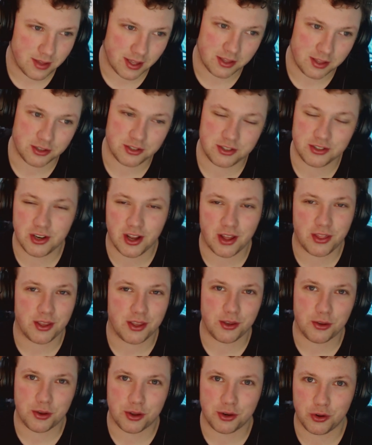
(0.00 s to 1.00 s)
and there's
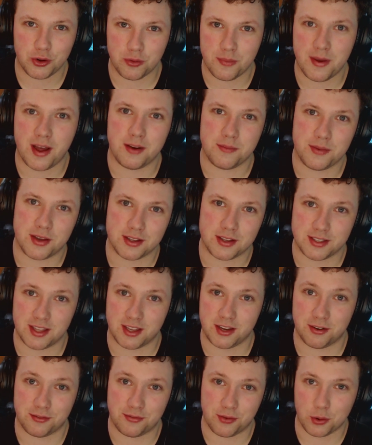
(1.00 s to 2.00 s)
nothing you can do about it because
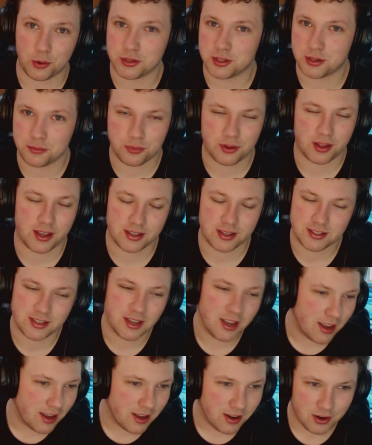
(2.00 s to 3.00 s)
that you're frozen in
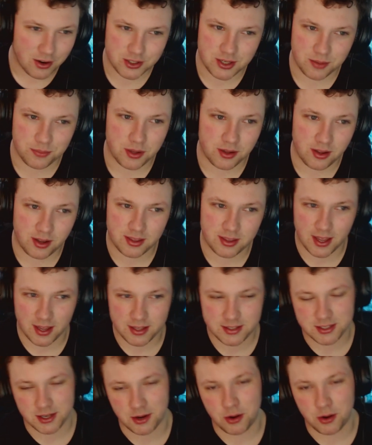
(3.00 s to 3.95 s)
place or something like that.